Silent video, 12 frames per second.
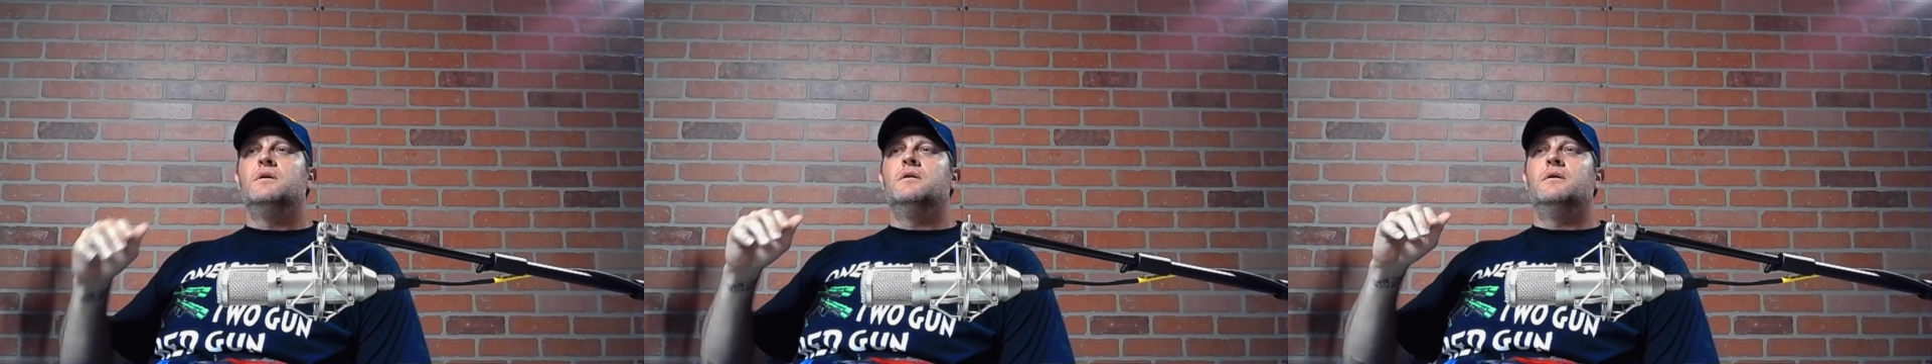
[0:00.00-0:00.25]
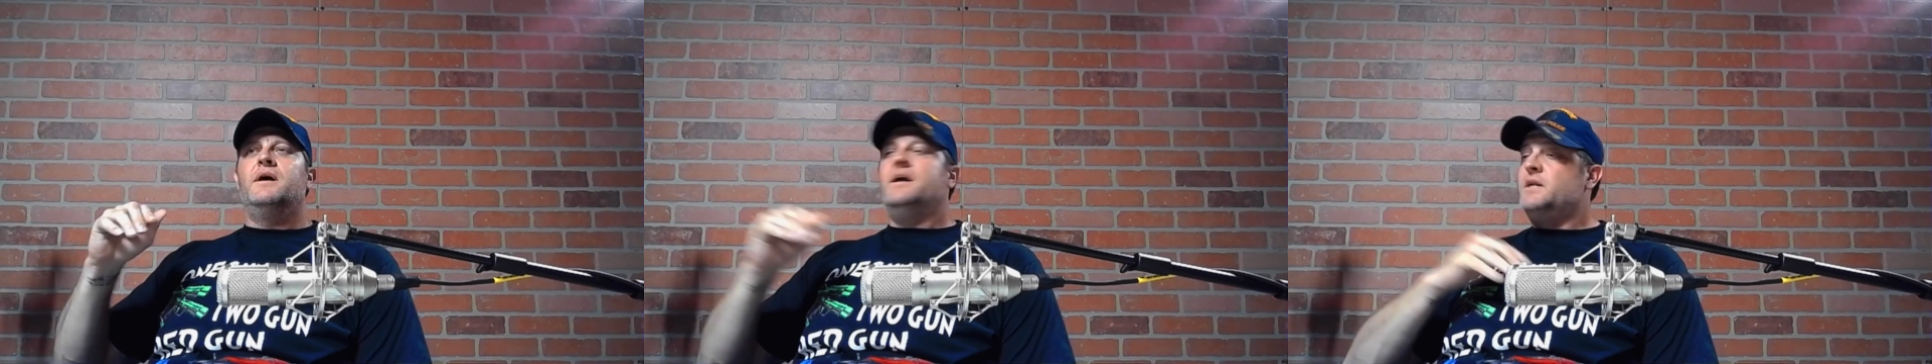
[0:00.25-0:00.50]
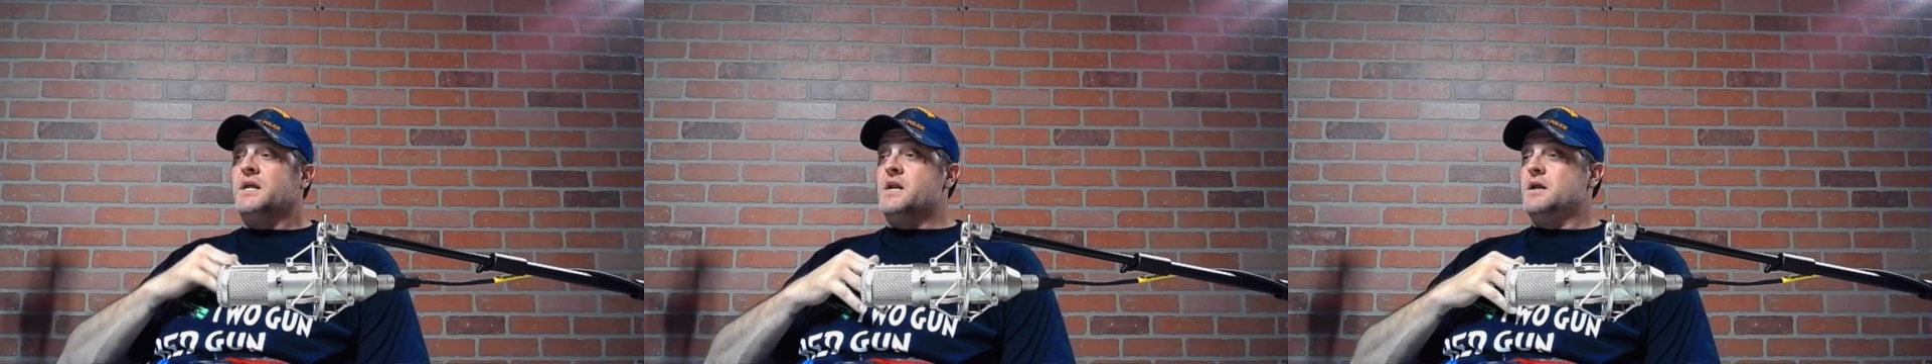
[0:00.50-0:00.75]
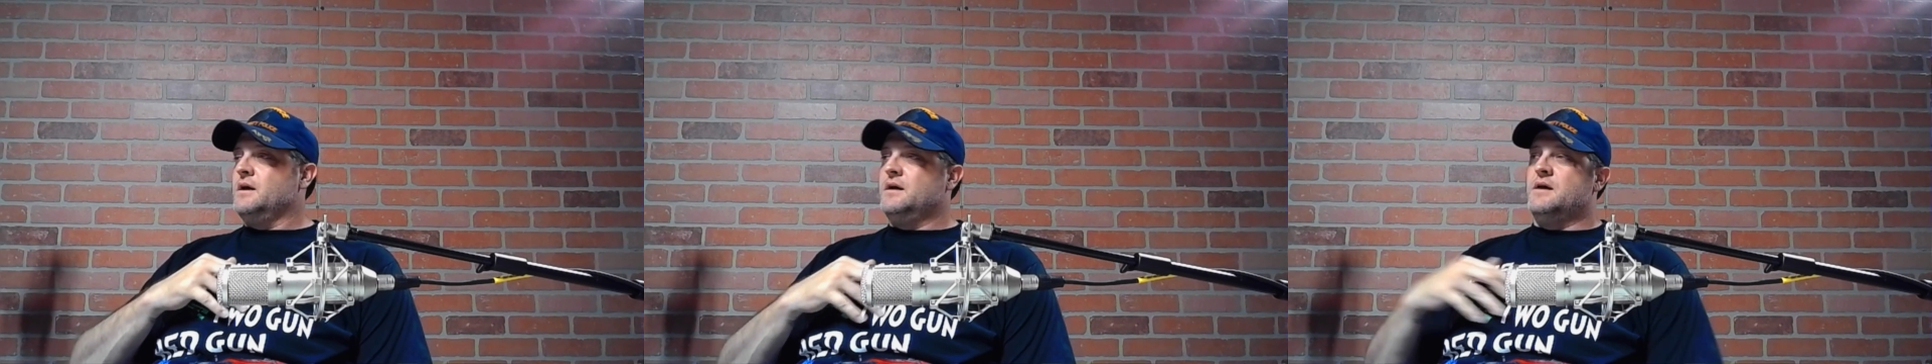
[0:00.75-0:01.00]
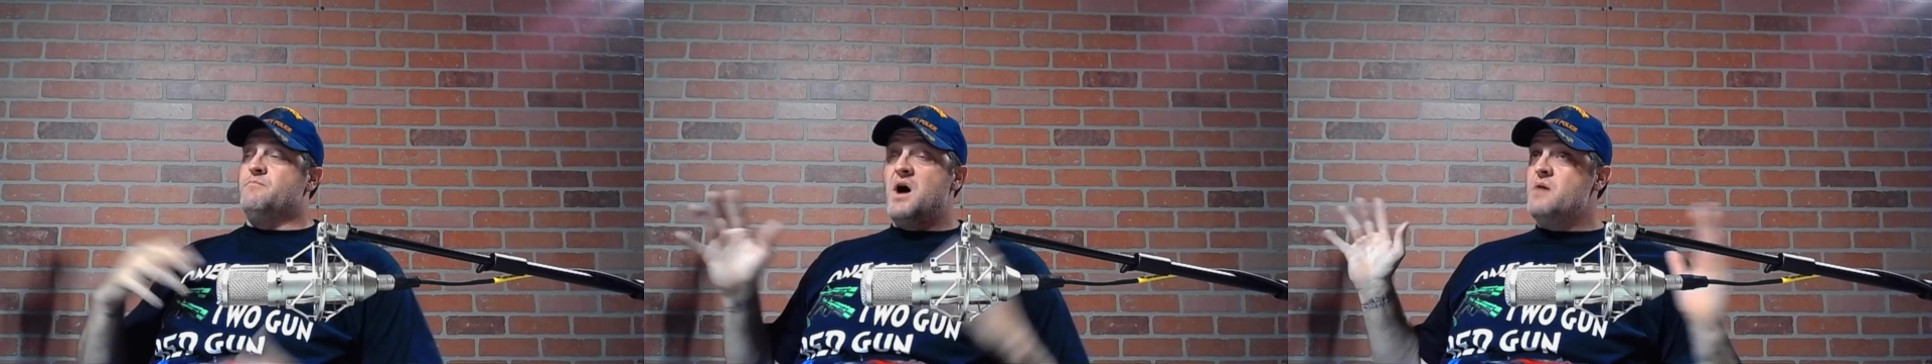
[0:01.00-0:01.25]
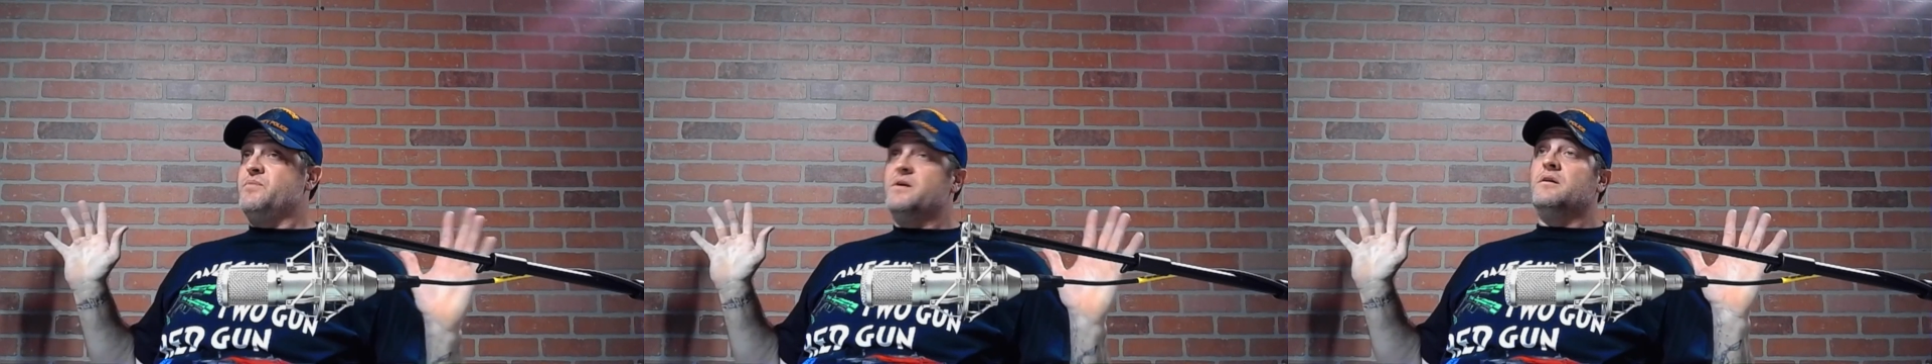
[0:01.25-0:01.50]
he did, in my
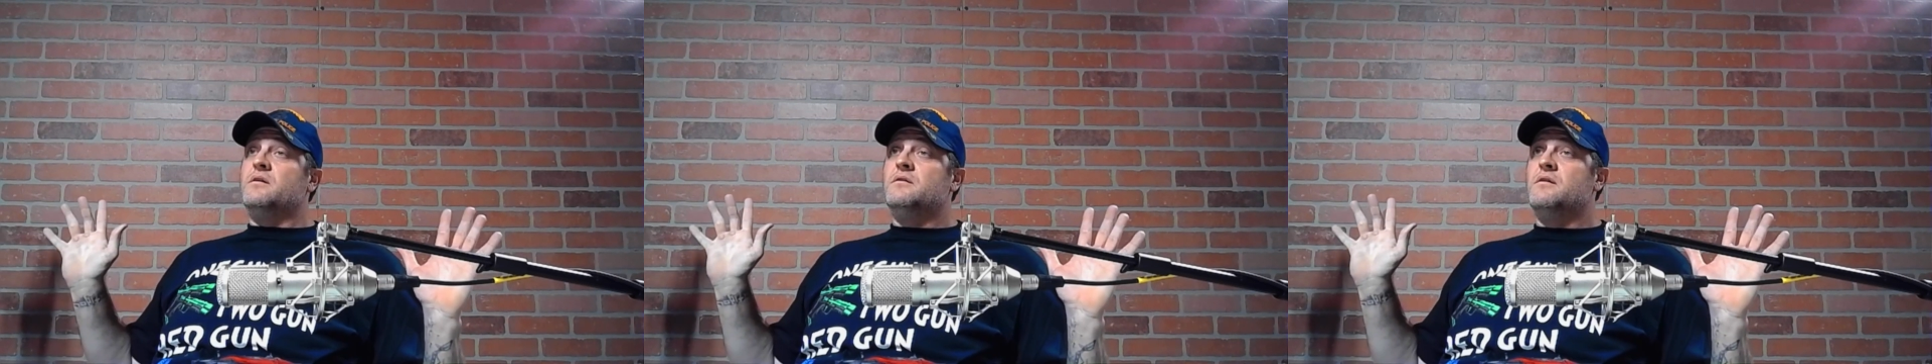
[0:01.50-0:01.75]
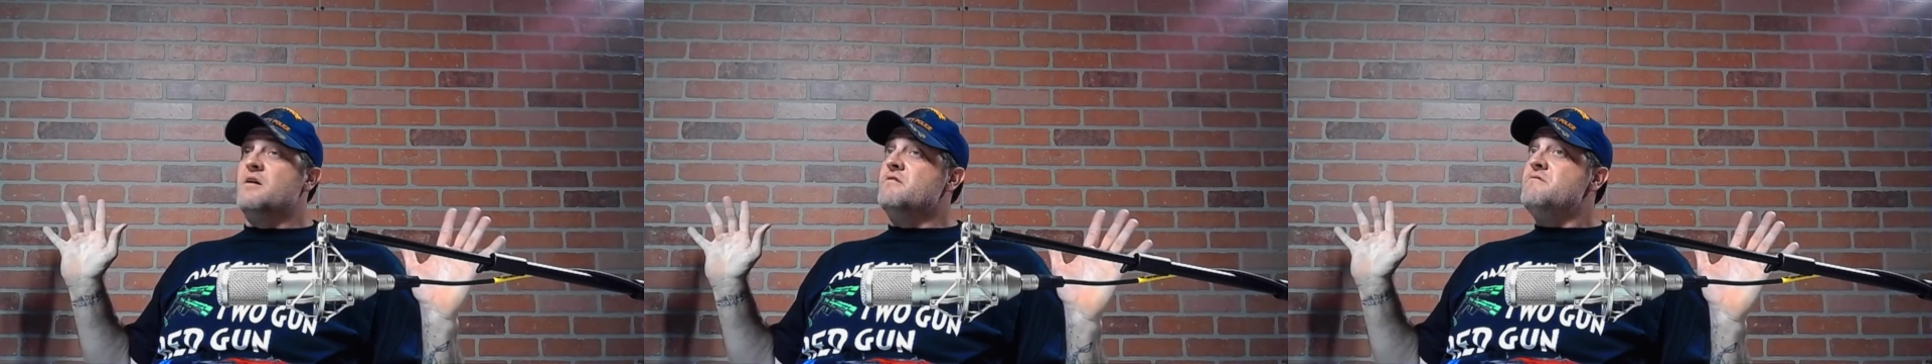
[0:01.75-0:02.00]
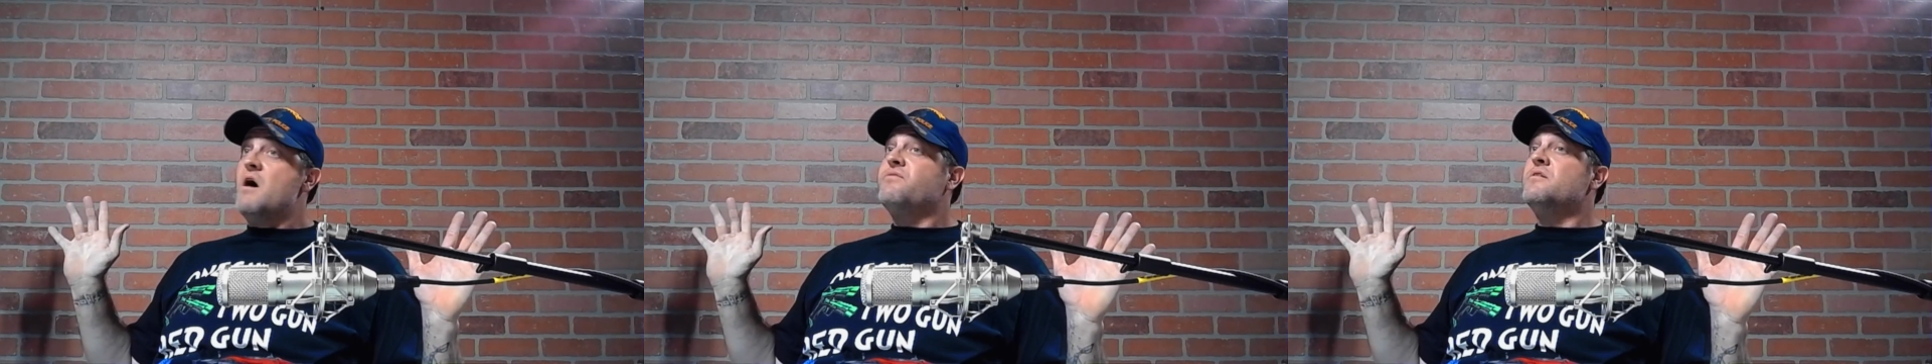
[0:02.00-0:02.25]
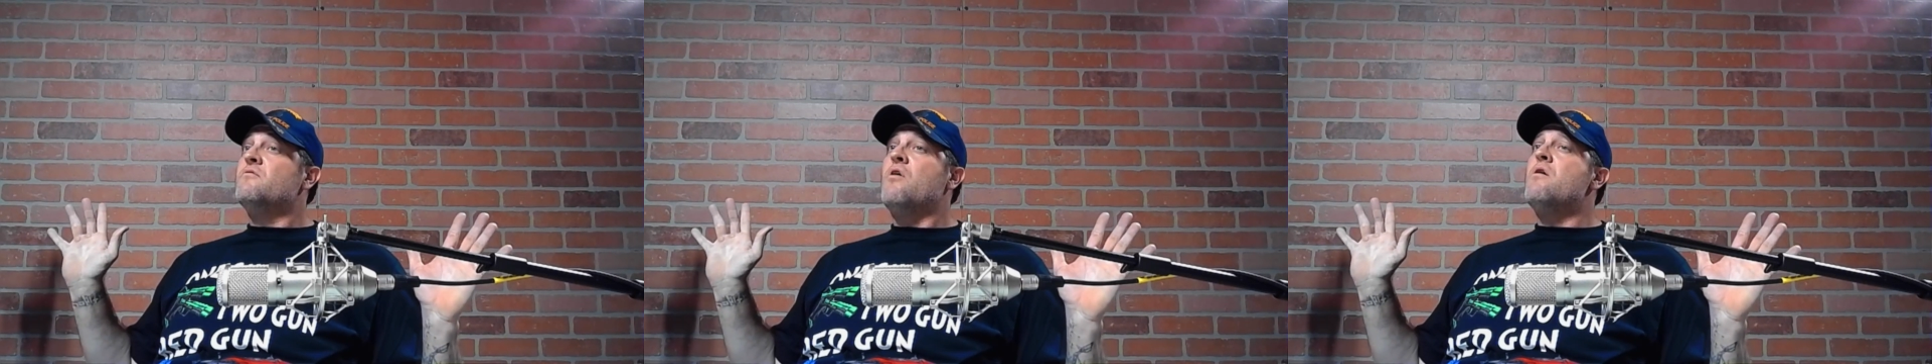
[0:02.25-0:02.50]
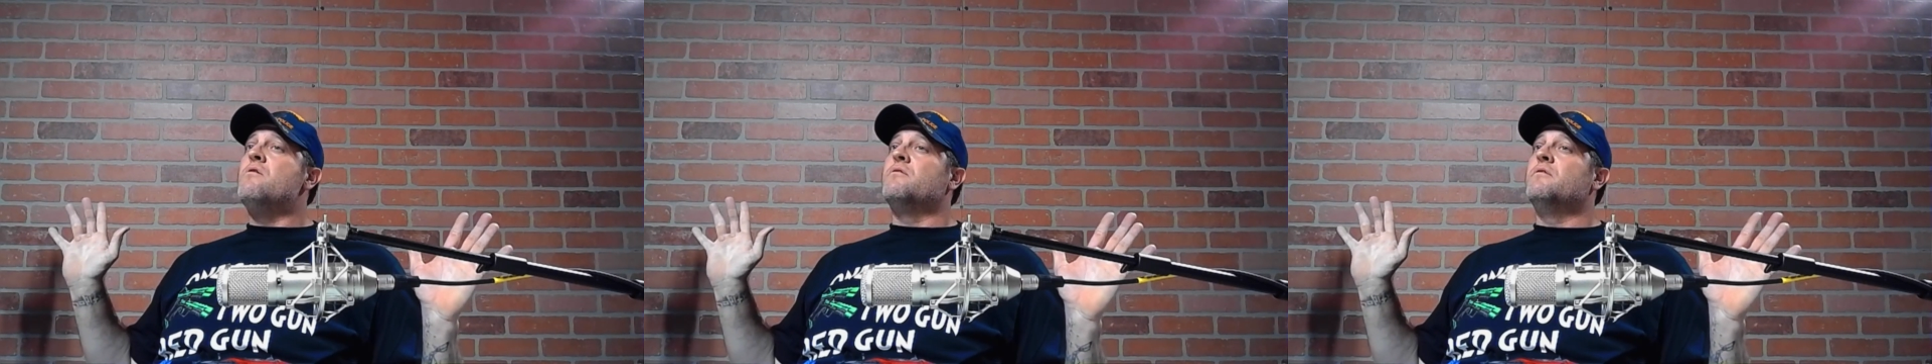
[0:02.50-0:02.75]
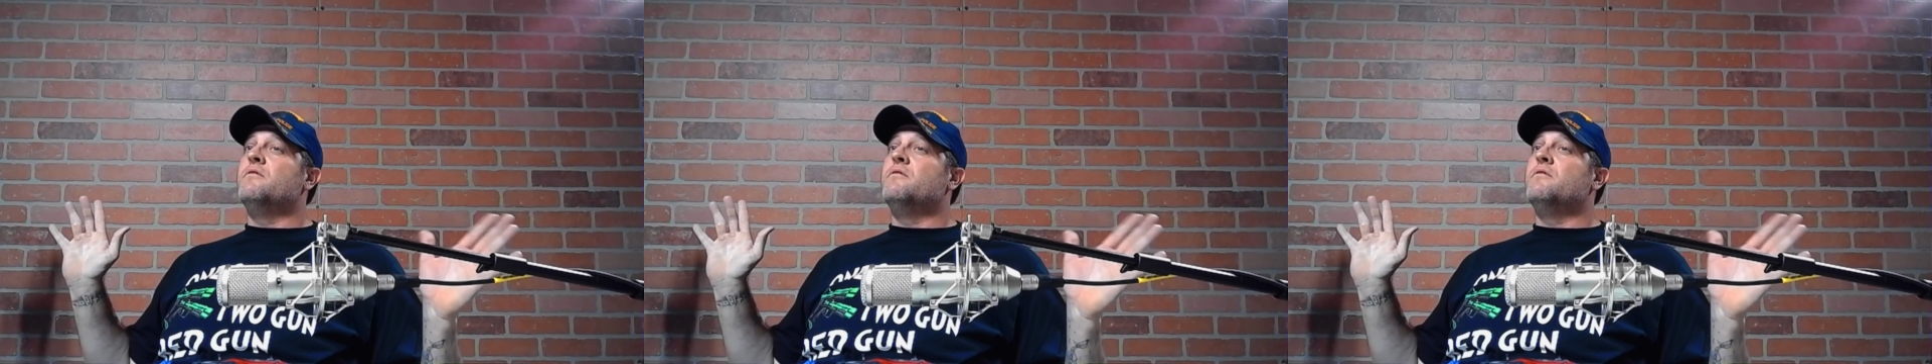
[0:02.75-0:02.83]
opinion, nothing wrong.